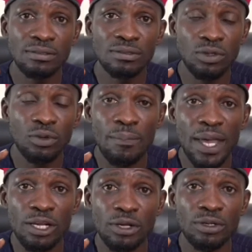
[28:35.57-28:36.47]
to
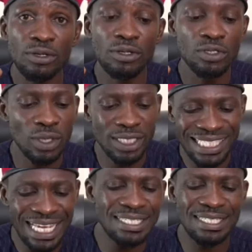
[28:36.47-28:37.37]
rebellion
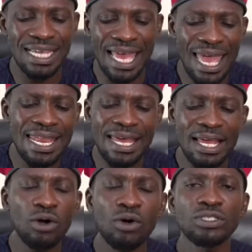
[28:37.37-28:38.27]
transcends any
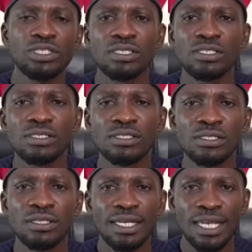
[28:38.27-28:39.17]
laws
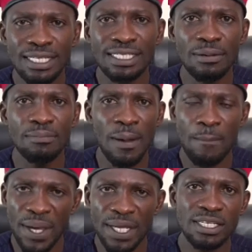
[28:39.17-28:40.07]
enacted by
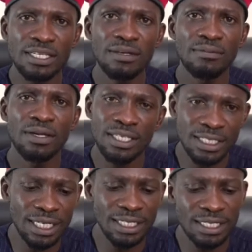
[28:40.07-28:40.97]
petty
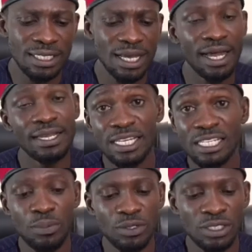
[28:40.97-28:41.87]
dictators and
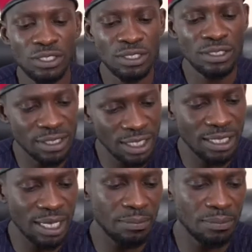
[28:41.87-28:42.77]
despots, just
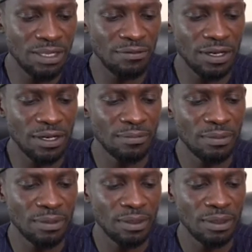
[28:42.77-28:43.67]
like Museveni.
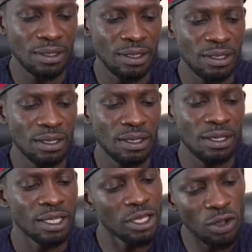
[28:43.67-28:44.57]

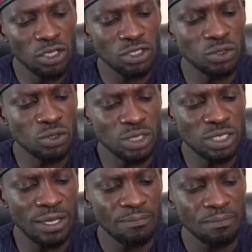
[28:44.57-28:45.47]
He goes on to say,